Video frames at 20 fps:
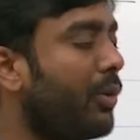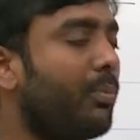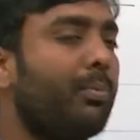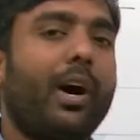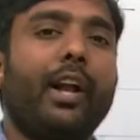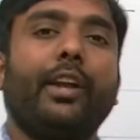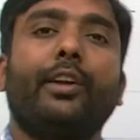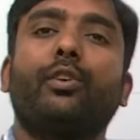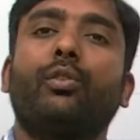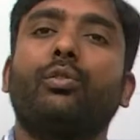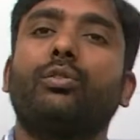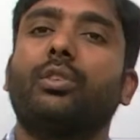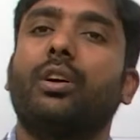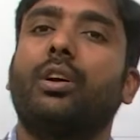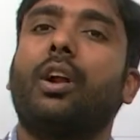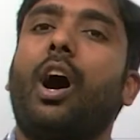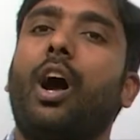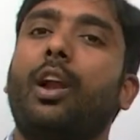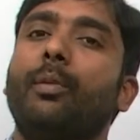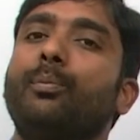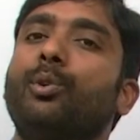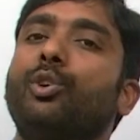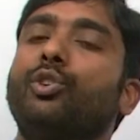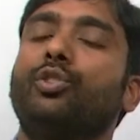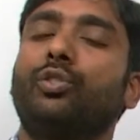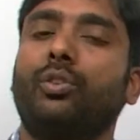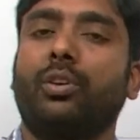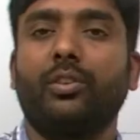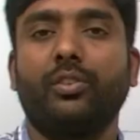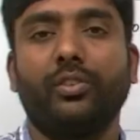of molecules are
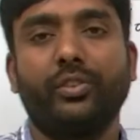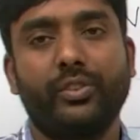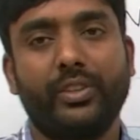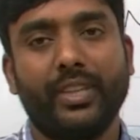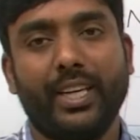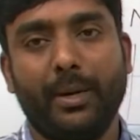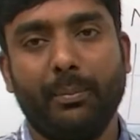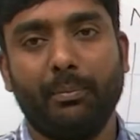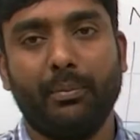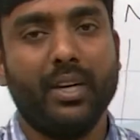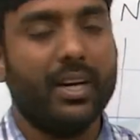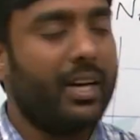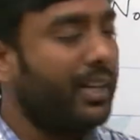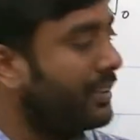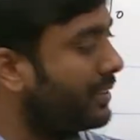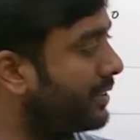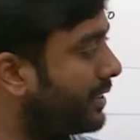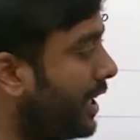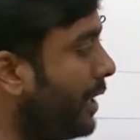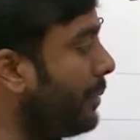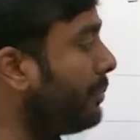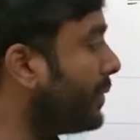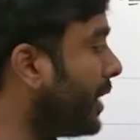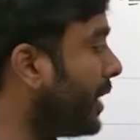almost same. Same